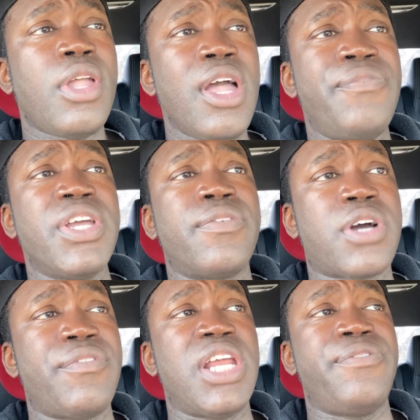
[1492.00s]
I think I've
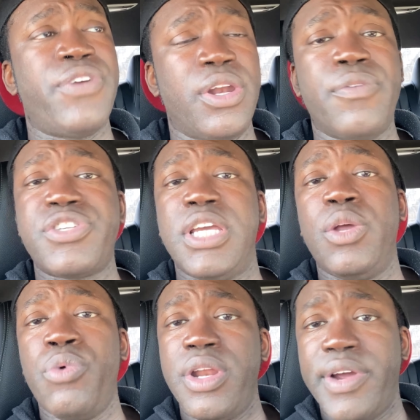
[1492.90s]
covered everything. And obviously, the
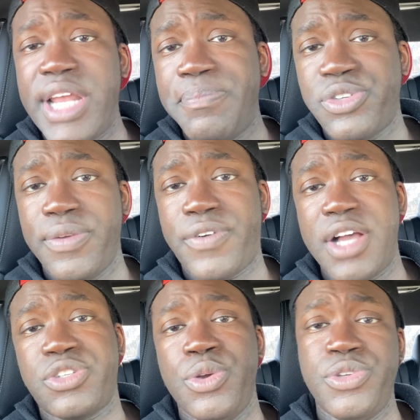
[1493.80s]
winner of them two
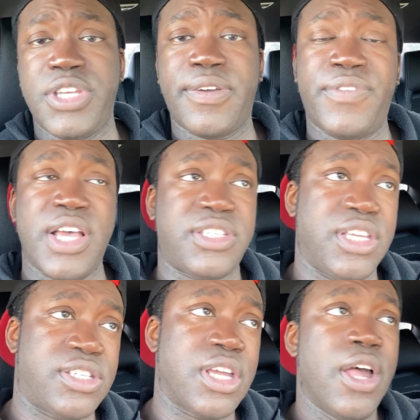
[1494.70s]
fights, Usyk
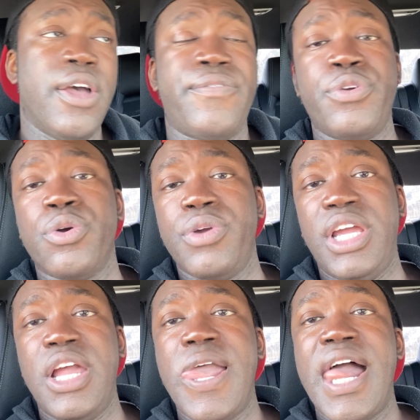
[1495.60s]
versus
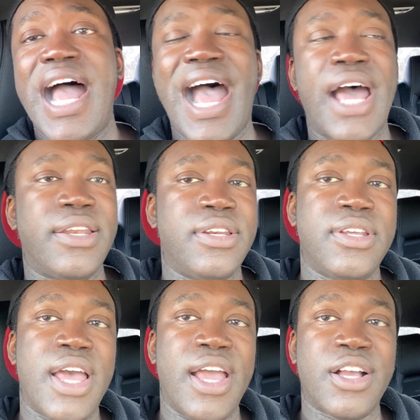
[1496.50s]
Fury, and
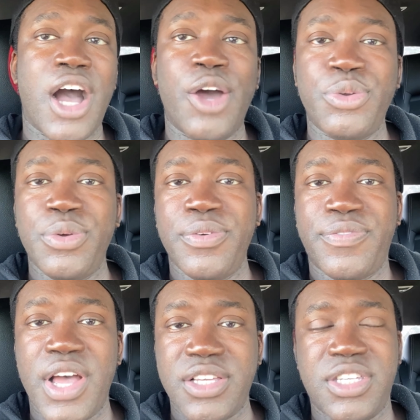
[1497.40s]
Ngannou
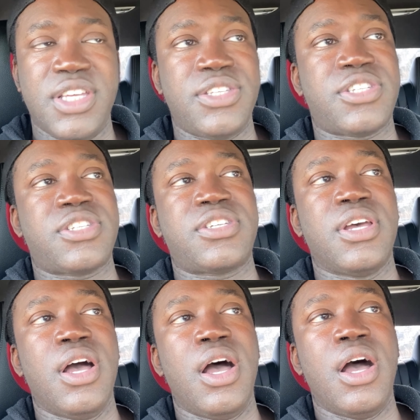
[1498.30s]
versus
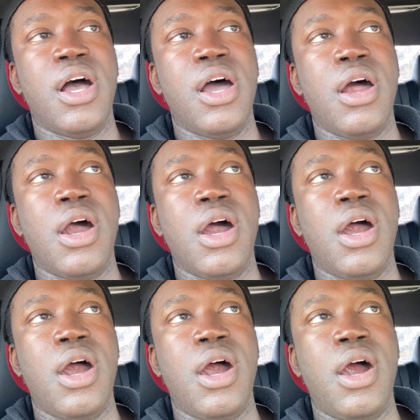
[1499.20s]

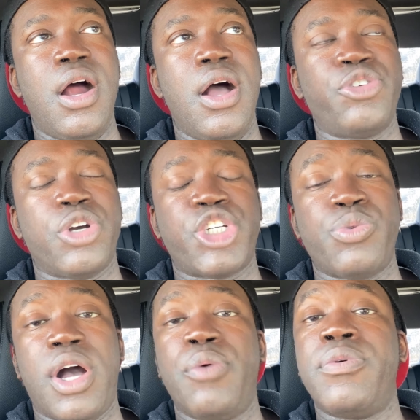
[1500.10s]
uh,
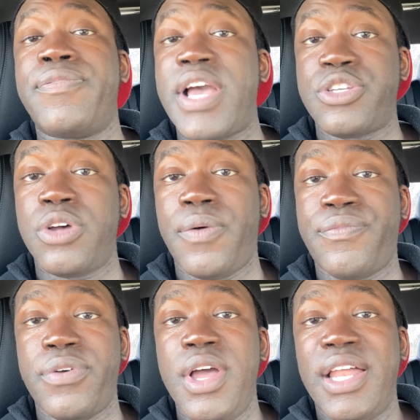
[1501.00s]
Joshua will face
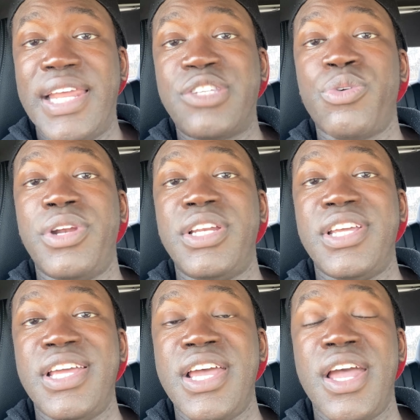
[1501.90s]
off later on in the
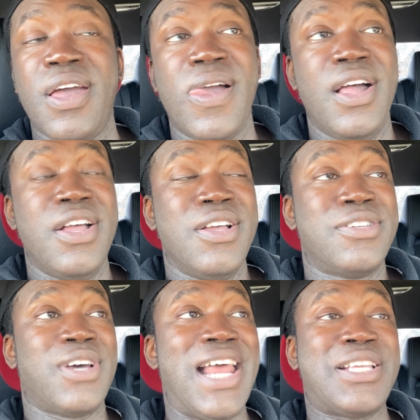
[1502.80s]
year.
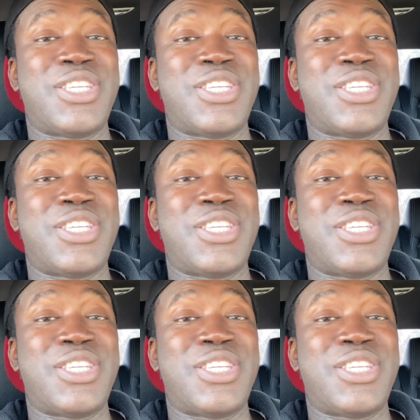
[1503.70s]
So let's